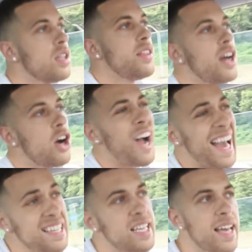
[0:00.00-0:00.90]
they are
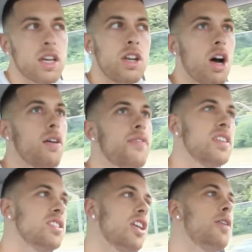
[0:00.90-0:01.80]
high-tech enough
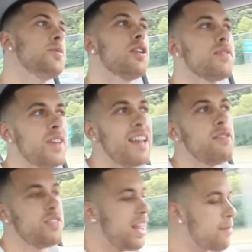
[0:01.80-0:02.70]
in terms of
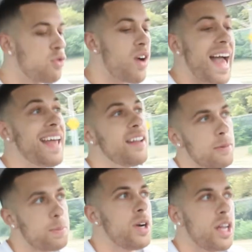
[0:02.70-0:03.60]
them riding
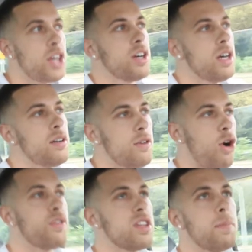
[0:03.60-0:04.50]
pretty good
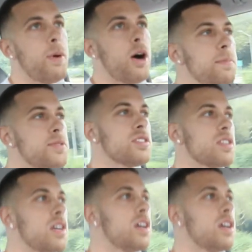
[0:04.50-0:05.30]
over the bumps.